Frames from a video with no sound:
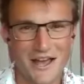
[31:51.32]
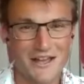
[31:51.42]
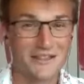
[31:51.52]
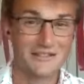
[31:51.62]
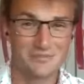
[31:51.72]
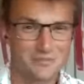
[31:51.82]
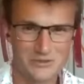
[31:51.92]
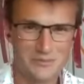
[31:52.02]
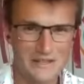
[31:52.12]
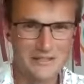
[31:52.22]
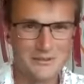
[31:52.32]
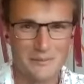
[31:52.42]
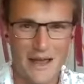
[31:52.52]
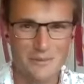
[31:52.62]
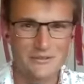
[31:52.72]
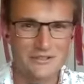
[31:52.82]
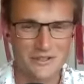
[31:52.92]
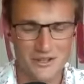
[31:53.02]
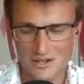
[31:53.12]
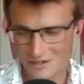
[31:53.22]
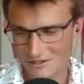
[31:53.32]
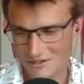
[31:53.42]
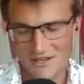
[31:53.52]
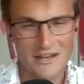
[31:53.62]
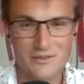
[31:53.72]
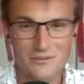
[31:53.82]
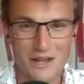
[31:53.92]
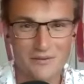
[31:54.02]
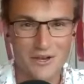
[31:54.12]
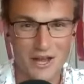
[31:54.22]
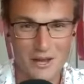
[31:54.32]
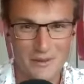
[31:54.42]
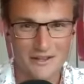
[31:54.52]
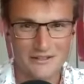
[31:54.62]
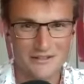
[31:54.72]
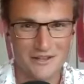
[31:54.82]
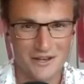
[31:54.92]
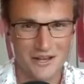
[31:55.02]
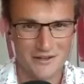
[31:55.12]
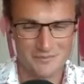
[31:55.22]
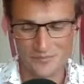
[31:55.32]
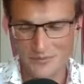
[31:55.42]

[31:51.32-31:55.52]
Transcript: and this speaks to perhaps to the the stage of life that i'm at that i